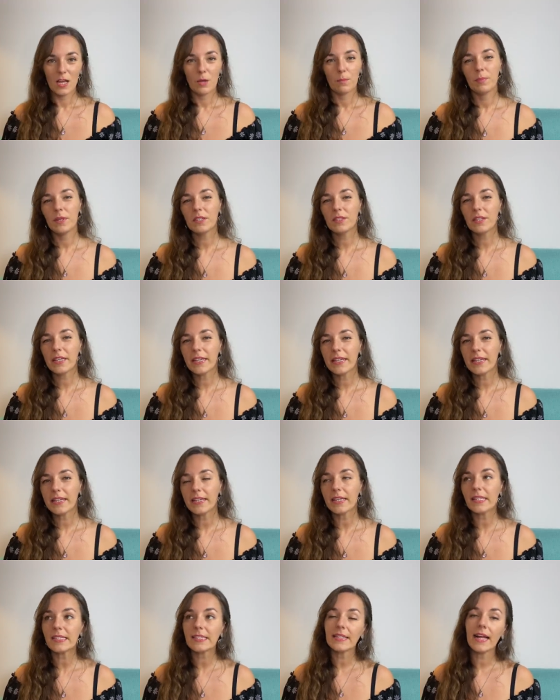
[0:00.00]
BDE
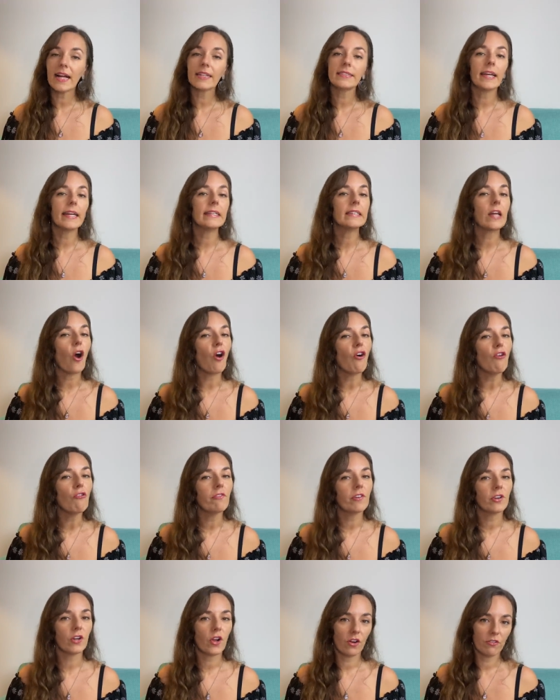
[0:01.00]
is not an
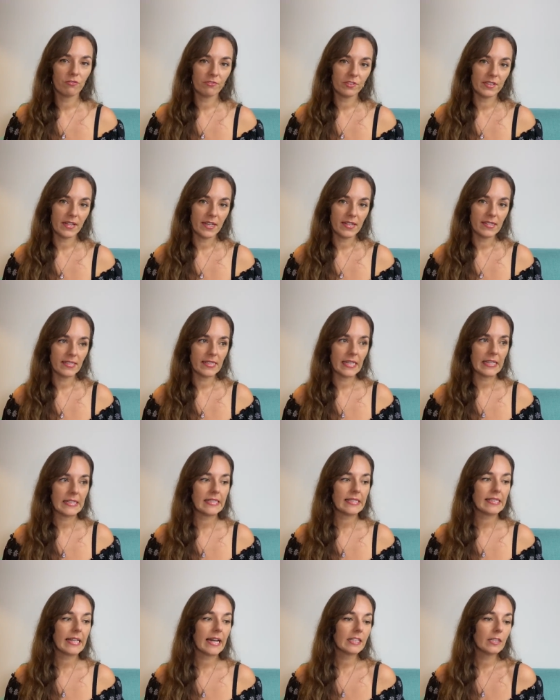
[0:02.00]
overconfidence.
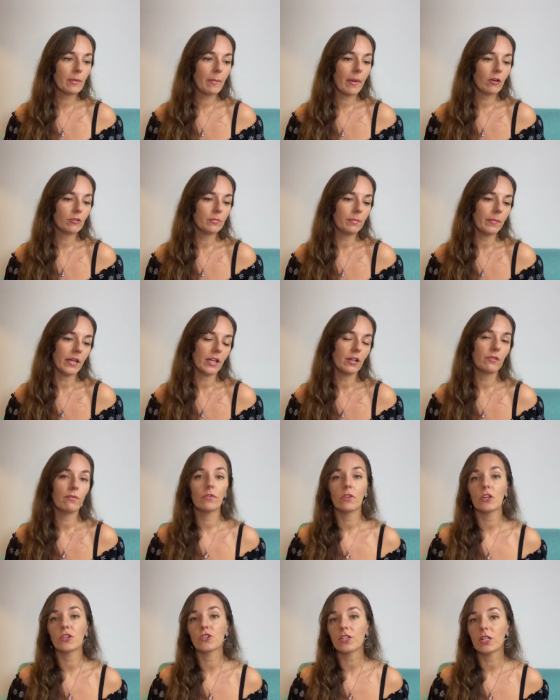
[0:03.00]
It's not about being
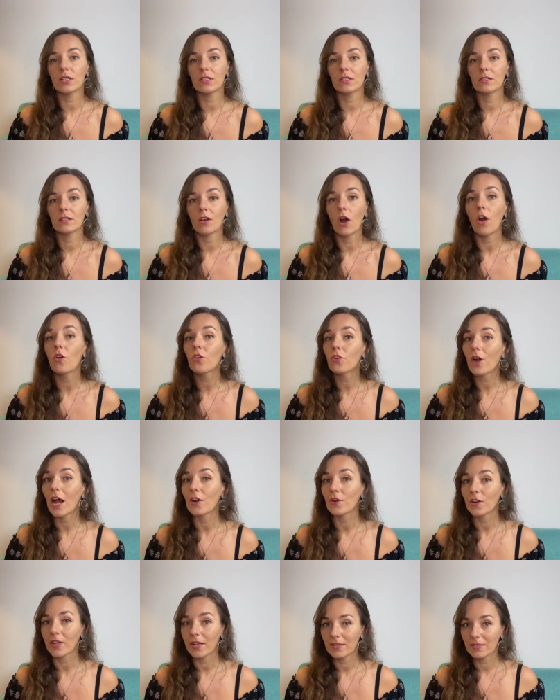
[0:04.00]
full of shit or
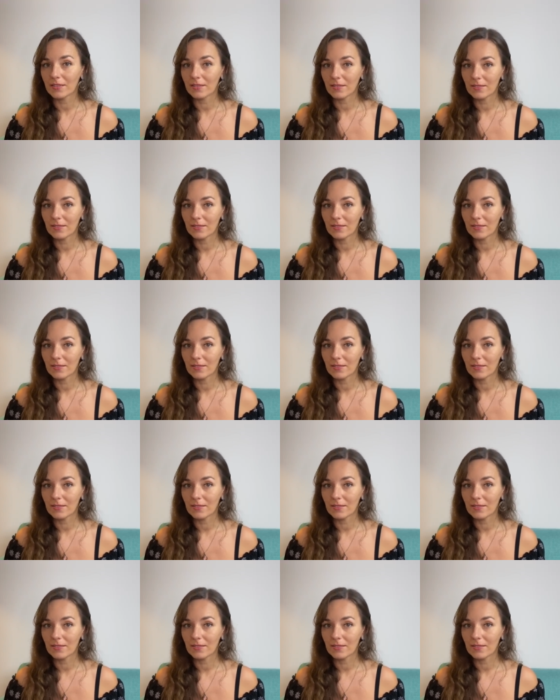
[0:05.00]
arrogant.